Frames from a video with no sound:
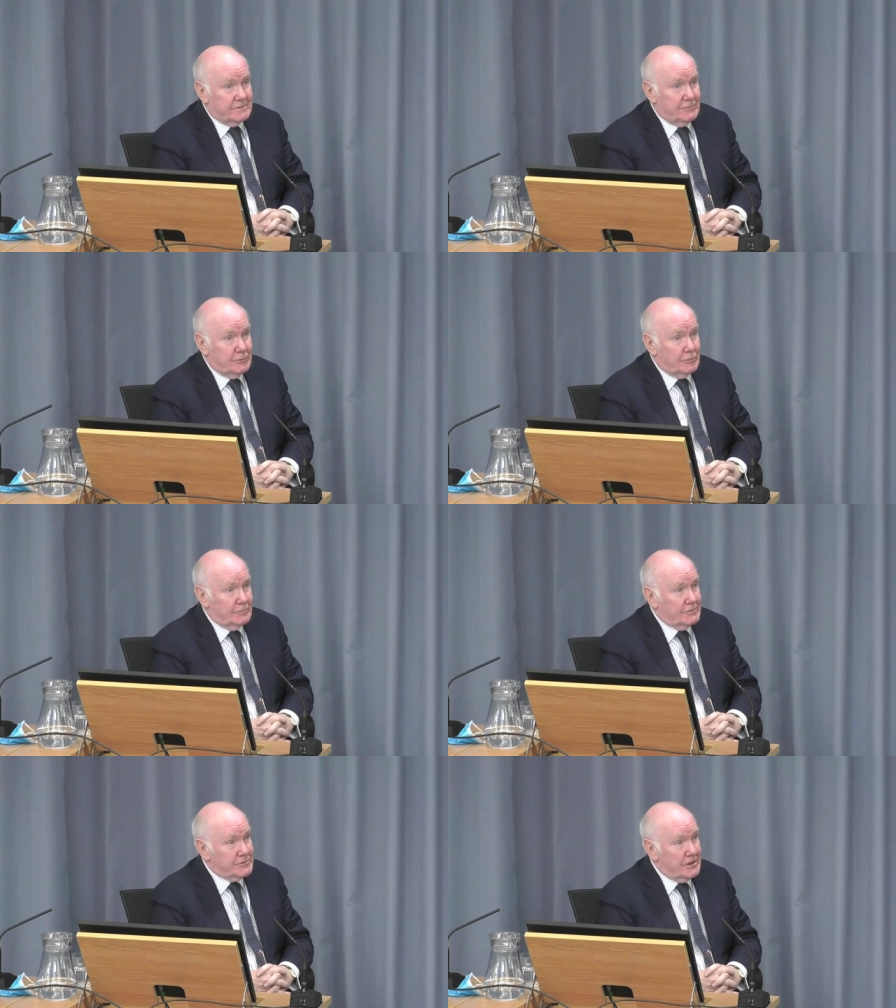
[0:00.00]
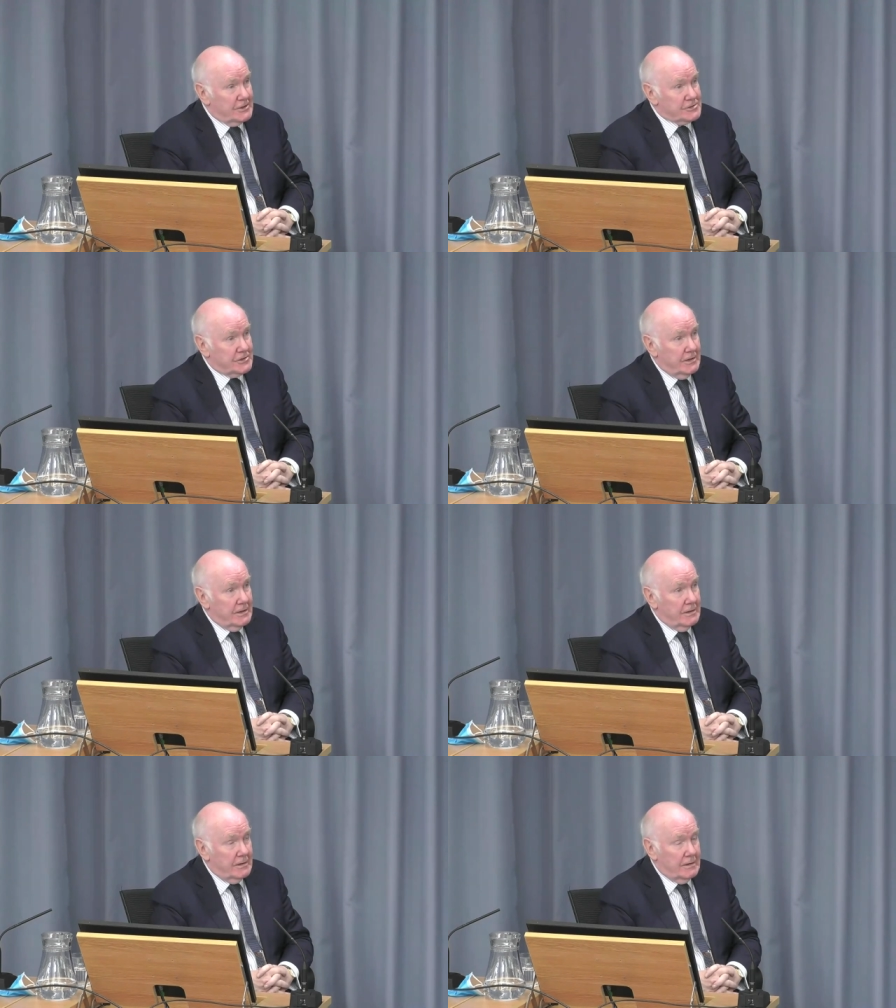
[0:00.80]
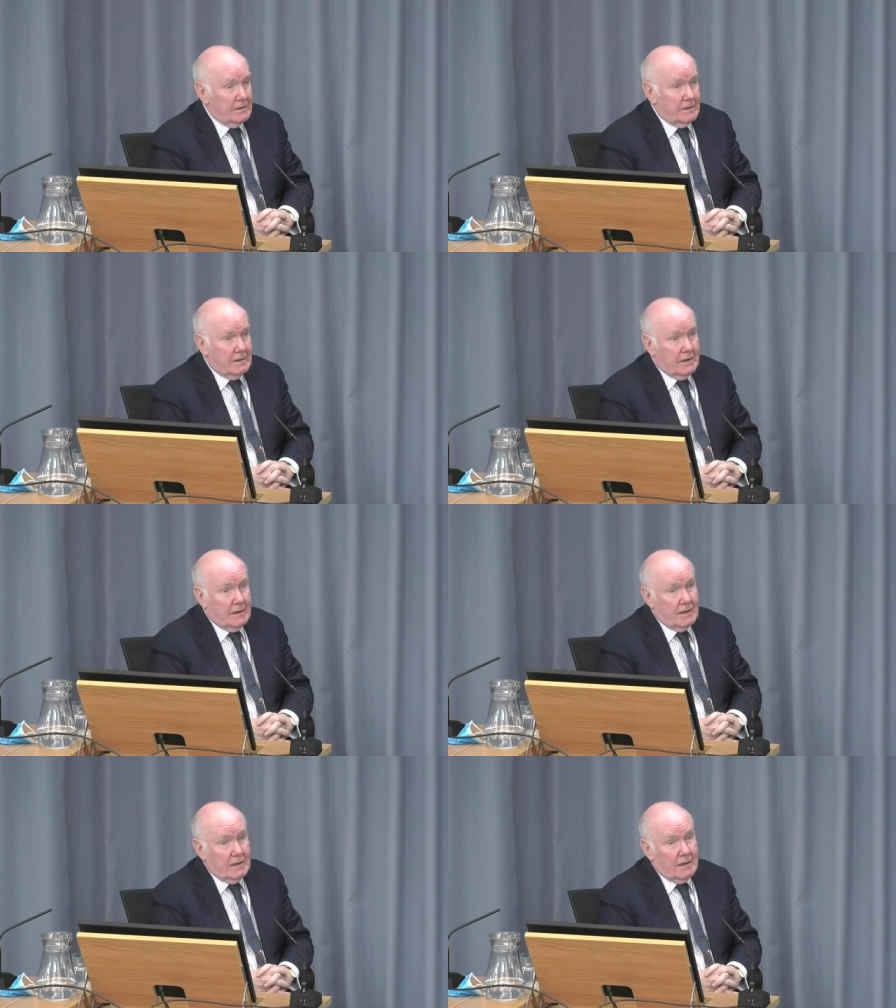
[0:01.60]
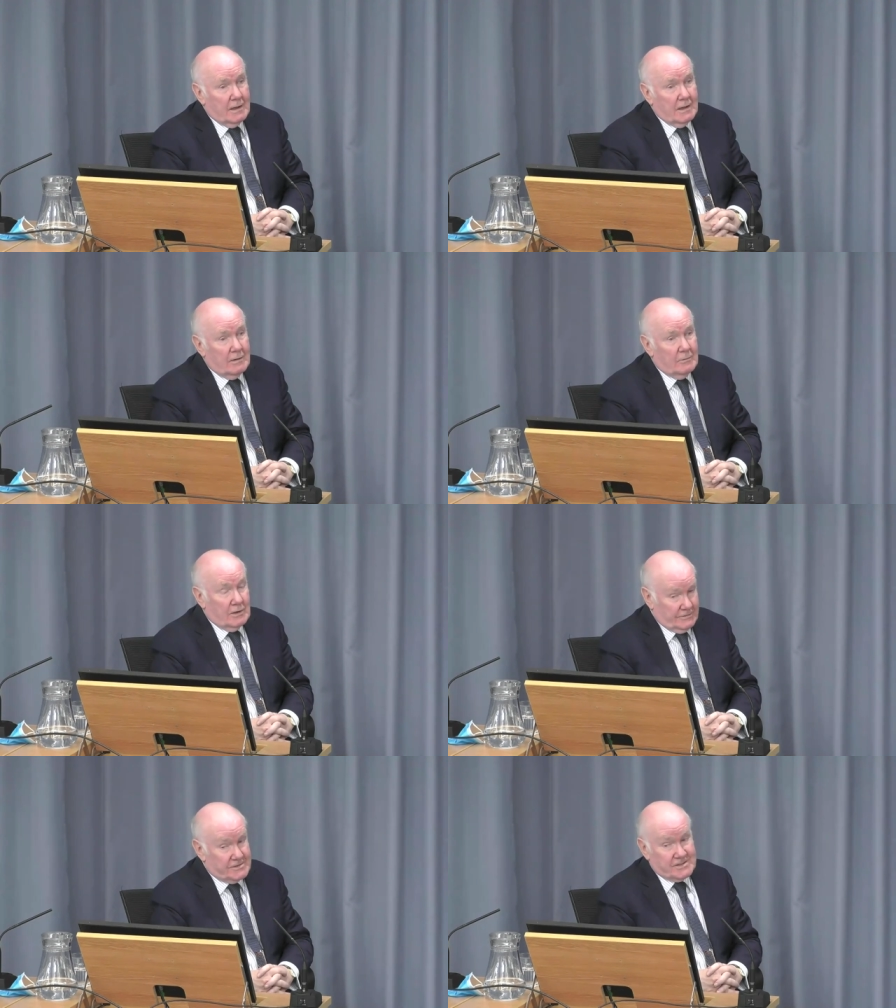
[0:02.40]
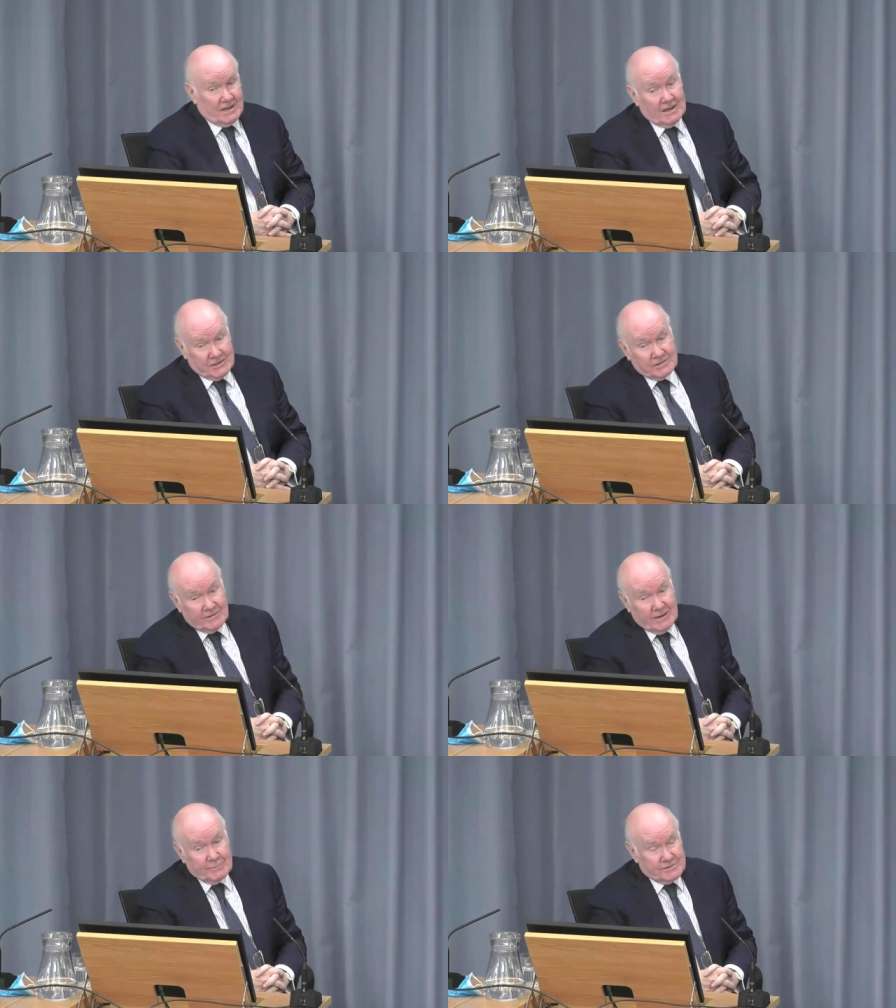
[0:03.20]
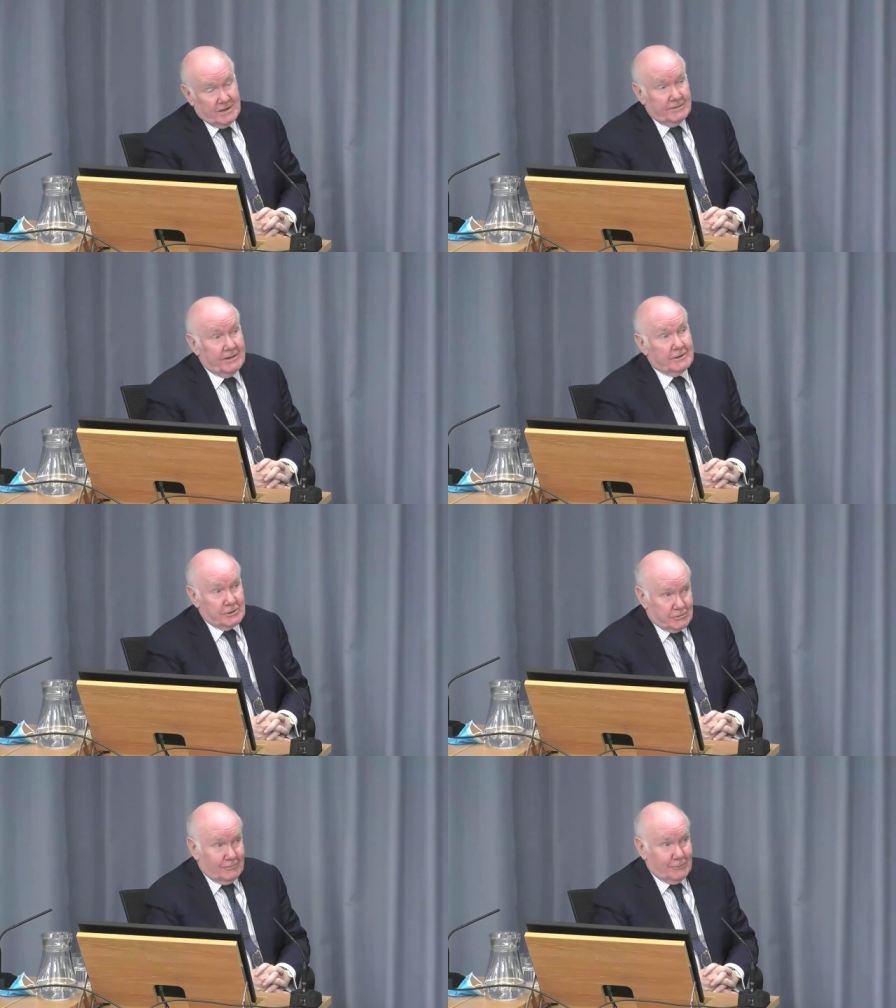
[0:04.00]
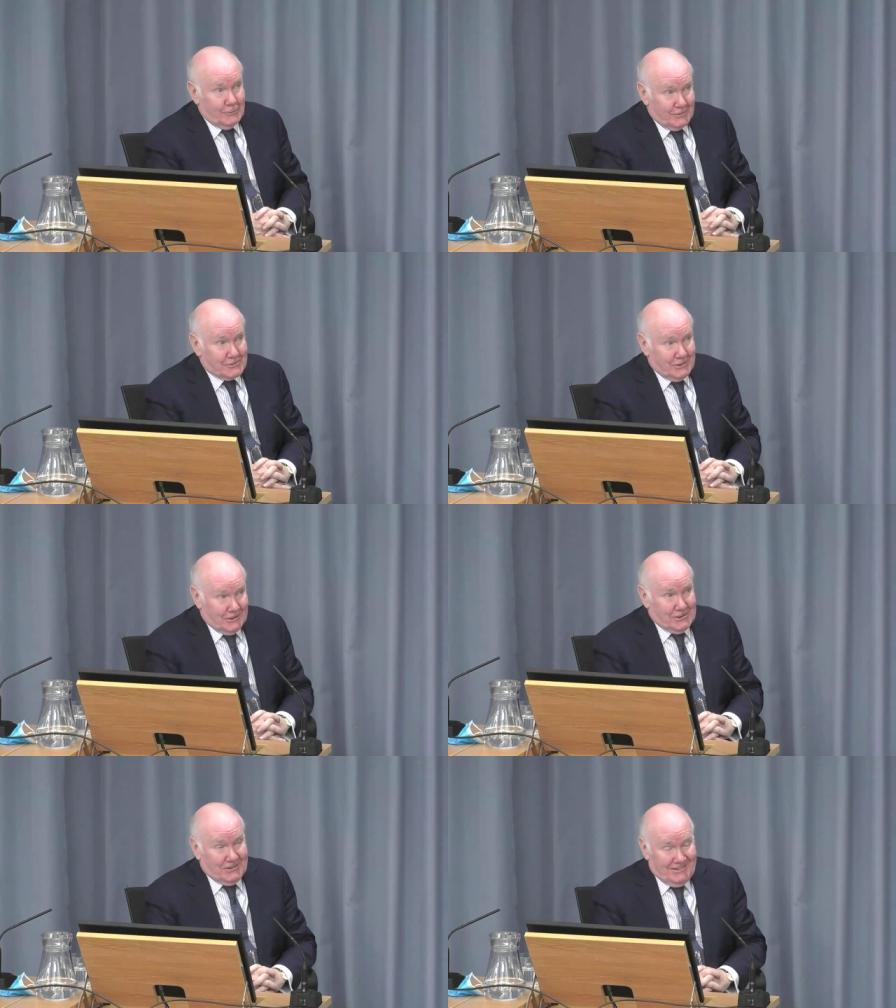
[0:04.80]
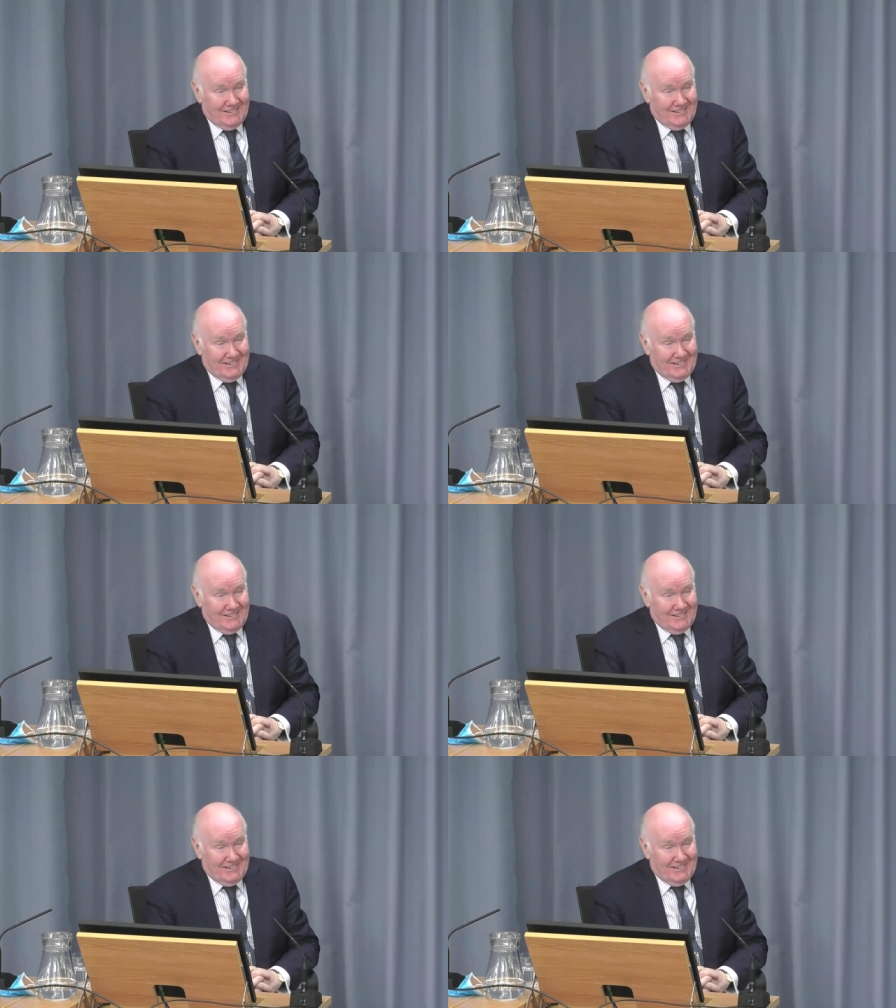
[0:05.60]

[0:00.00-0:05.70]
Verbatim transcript: the view of the Treasury. Uh, well, it doesn't actually represent the initial view of the Treasury.